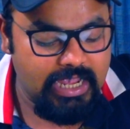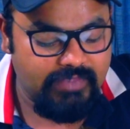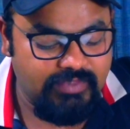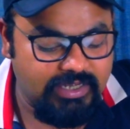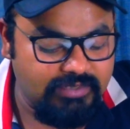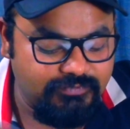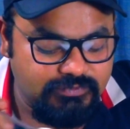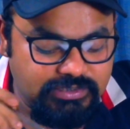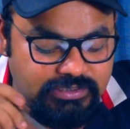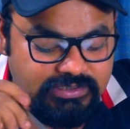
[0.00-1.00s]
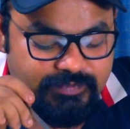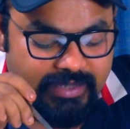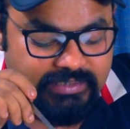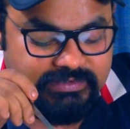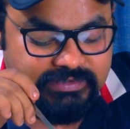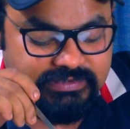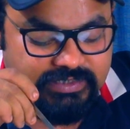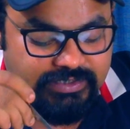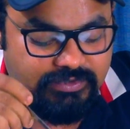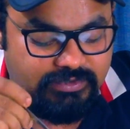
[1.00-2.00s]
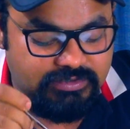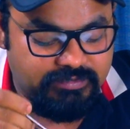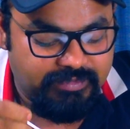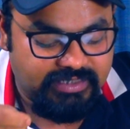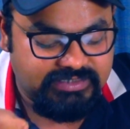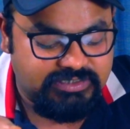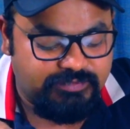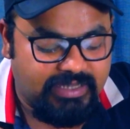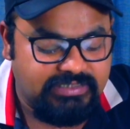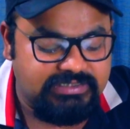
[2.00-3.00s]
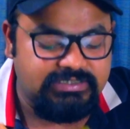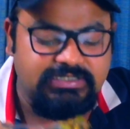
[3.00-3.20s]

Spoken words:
And then if you see, the spices are here, the mixed spices.